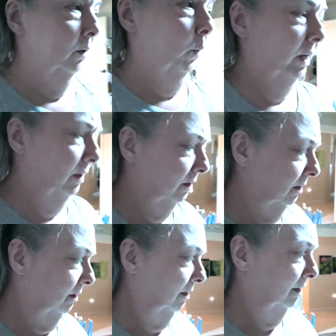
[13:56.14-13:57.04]
weird,
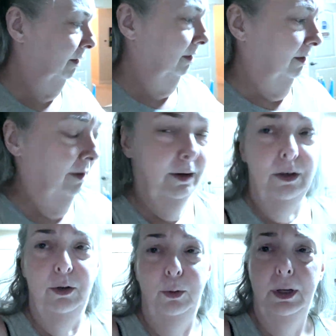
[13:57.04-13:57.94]

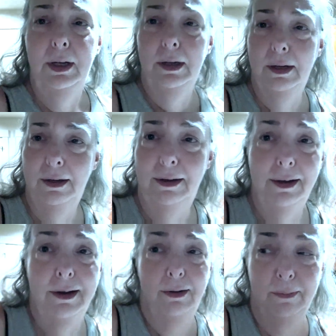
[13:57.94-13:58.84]
kooky, you
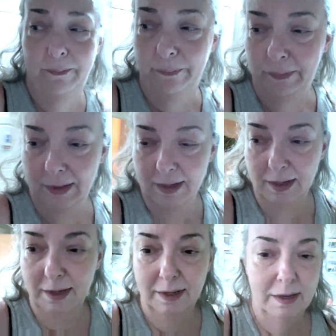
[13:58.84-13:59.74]
know.
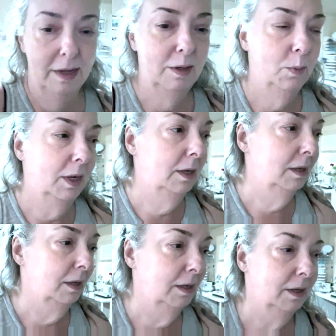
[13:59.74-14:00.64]
Anyway,
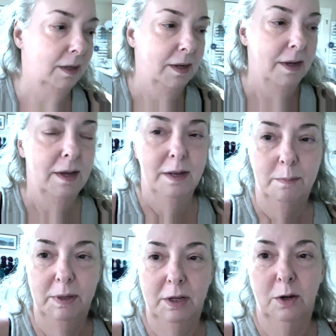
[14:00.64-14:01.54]
I'm
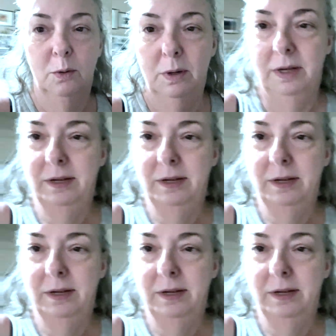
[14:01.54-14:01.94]
gonna go